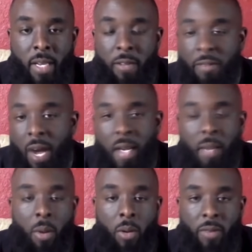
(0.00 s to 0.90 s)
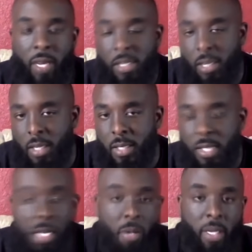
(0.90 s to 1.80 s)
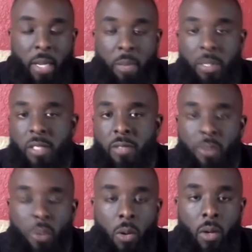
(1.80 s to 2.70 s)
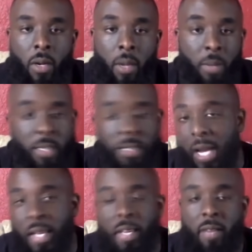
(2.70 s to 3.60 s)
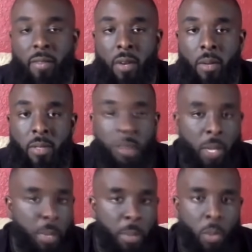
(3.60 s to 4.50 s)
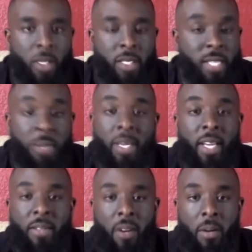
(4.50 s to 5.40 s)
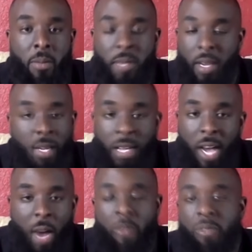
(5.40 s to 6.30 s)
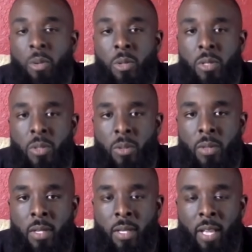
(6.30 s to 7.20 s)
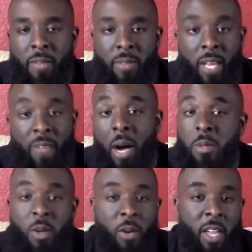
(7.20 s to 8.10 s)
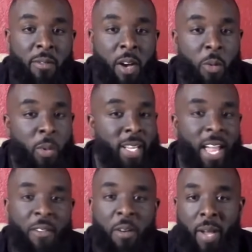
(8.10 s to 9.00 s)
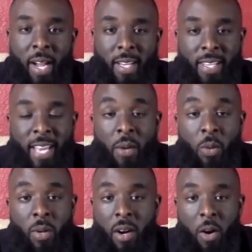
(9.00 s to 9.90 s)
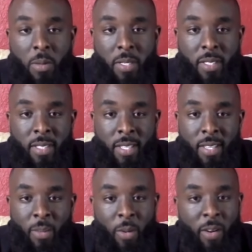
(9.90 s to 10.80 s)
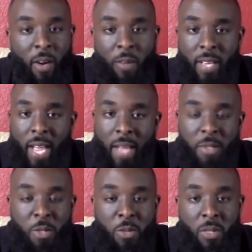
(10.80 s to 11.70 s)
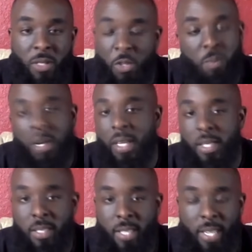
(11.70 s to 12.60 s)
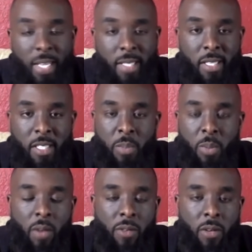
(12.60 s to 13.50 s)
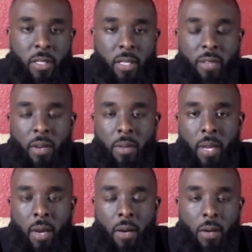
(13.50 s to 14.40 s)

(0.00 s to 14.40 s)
they're finding motivation to continue to keep pushing forward because I didn't give up. So many people want to see me give up, but I refuse to. If I was going to give up, we would have gave up back in the day when we were homeless. We overcame too much to get to this point for us to give up now.